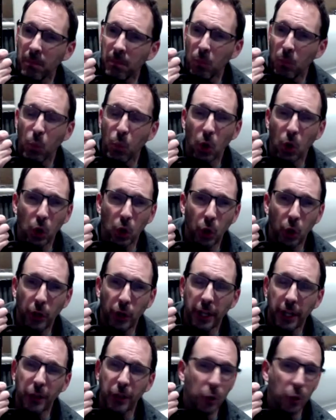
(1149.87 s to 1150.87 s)
We're
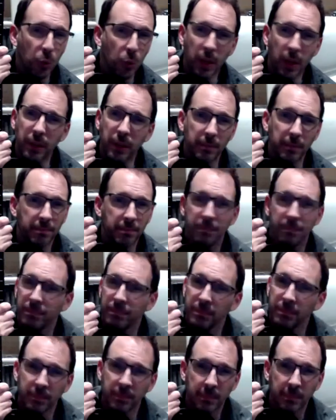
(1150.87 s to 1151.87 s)
learning a new rhythm.
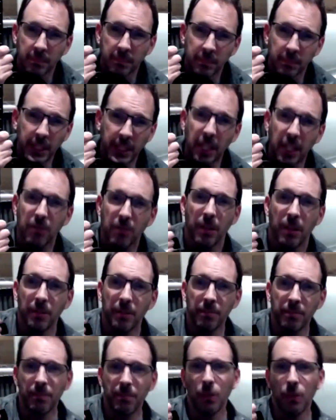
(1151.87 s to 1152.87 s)
Get it?
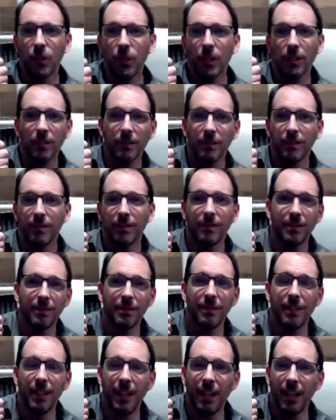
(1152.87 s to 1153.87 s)
Rhythm music.
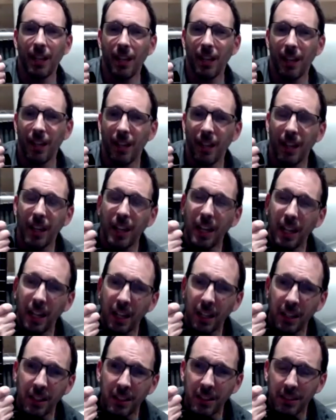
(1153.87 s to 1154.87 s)

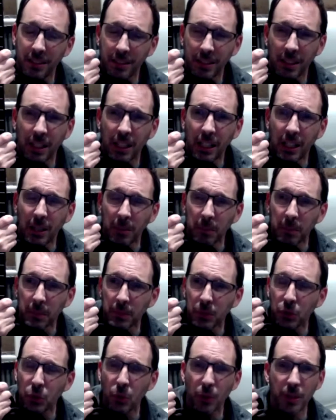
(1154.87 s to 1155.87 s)
And
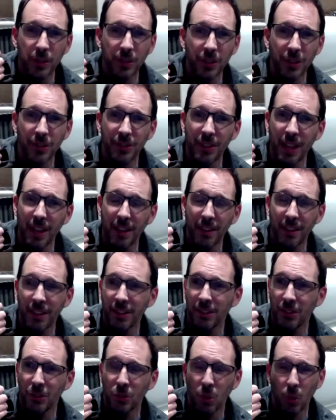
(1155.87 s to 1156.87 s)
so this
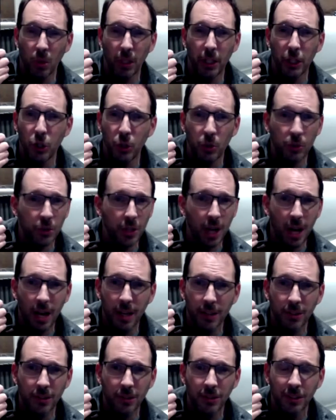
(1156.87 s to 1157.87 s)
is totally new to
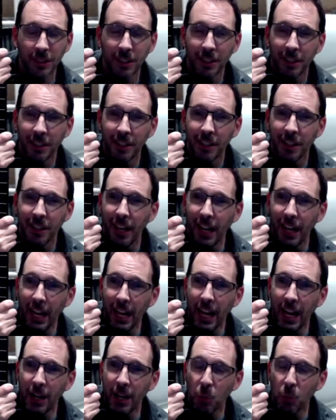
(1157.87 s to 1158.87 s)
us.
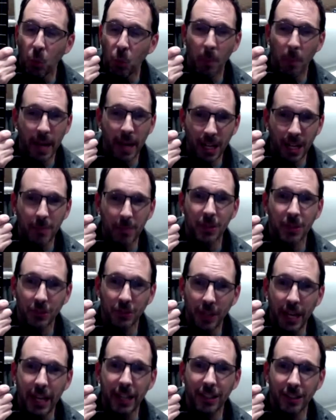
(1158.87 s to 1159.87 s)
And we're making
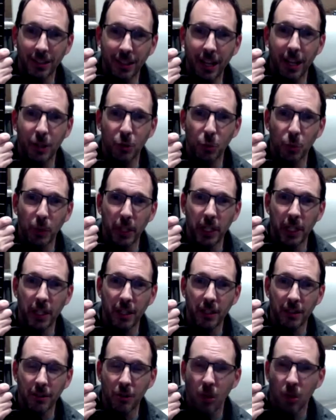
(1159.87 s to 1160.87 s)
mistakes as
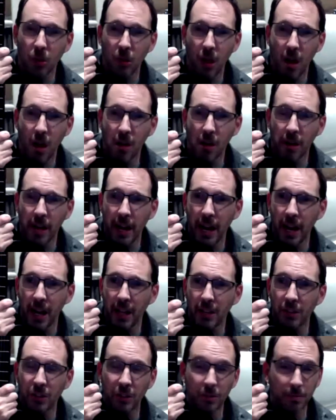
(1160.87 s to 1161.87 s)
we go along
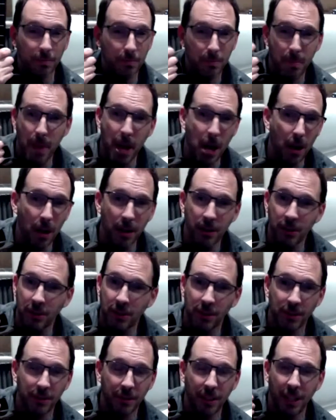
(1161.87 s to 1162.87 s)
as
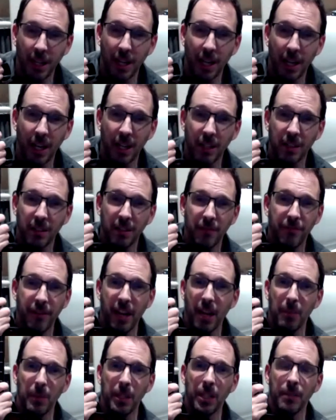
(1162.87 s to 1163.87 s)
parents and
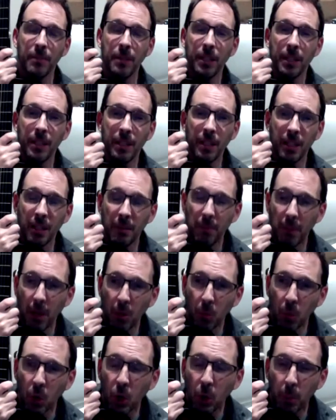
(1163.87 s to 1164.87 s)
family.
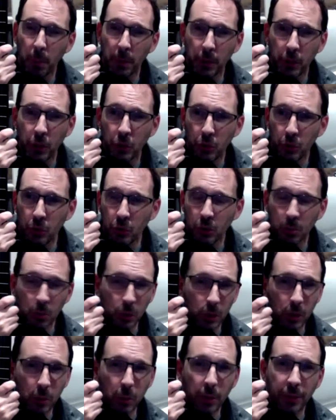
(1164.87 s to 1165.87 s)
But we're hoping to do
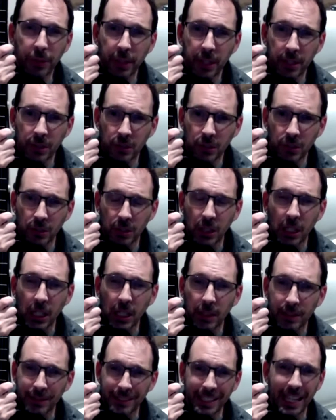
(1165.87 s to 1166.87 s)
some good with this,
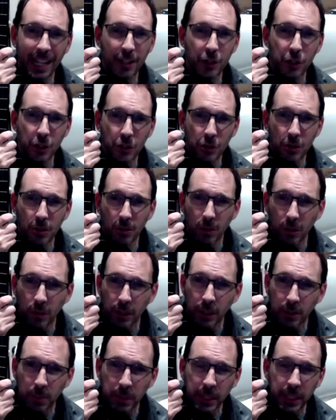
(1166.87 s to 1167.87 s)
not just you
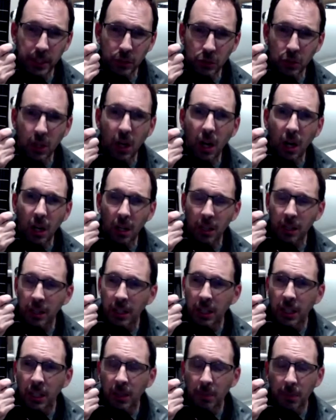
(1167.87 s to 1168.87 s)
learning to play
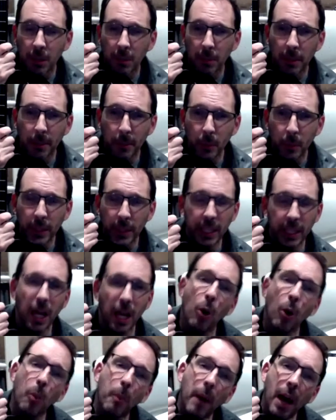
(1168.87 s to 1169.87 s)
guitar, but maybe we can
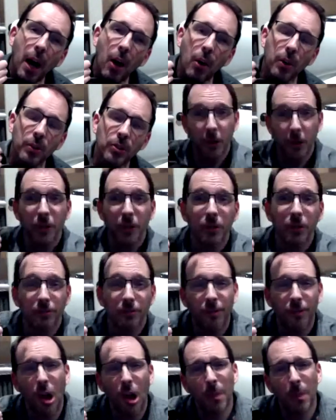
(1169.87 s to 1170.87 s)
help out. There's
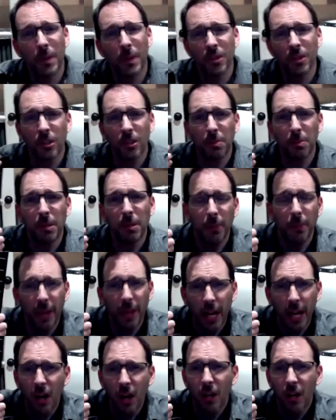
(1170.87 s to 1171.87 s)
pharmacists, people
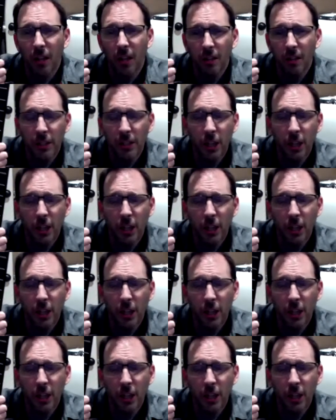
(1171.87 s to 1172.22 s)
that are,